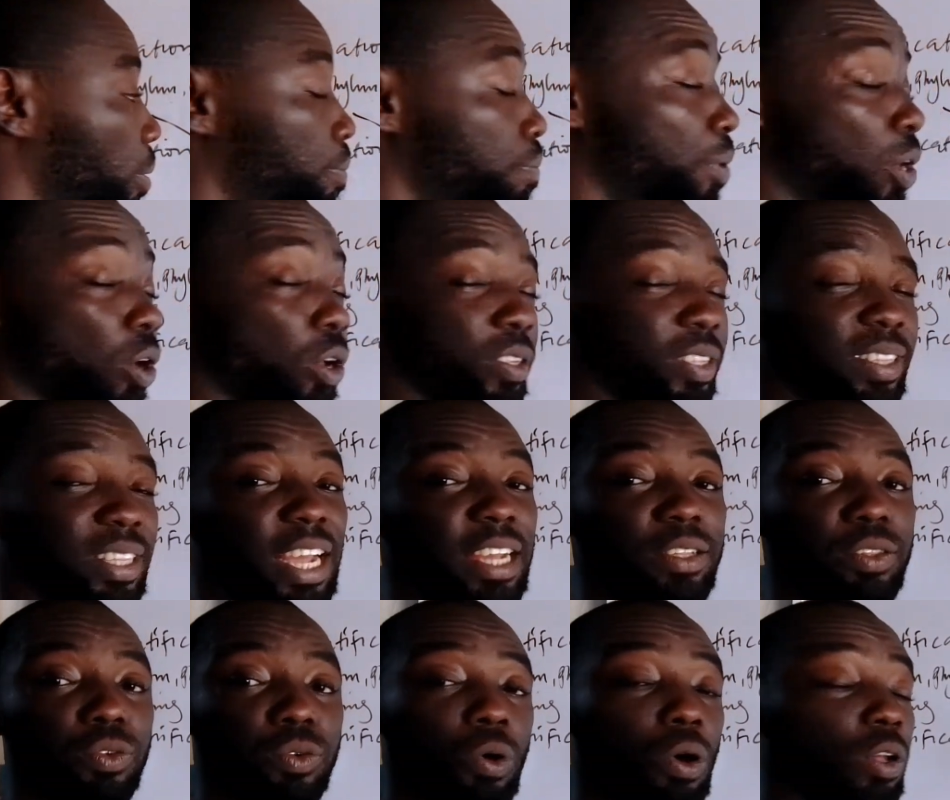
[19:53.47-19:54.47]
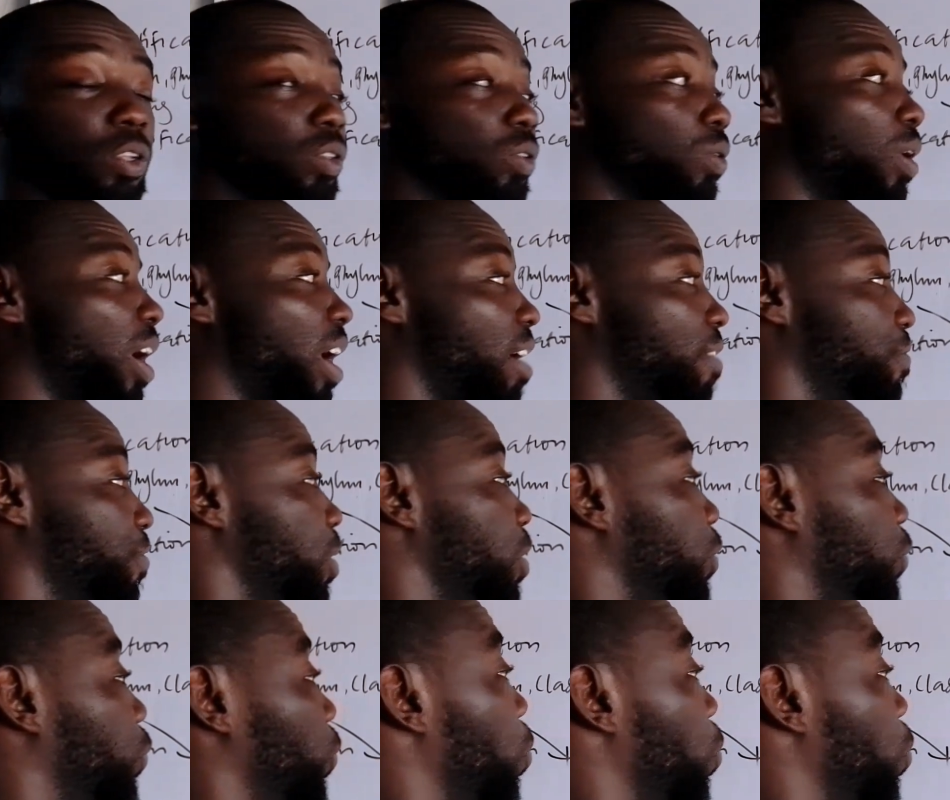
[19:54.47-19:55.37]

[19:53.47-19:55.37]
Because title also have its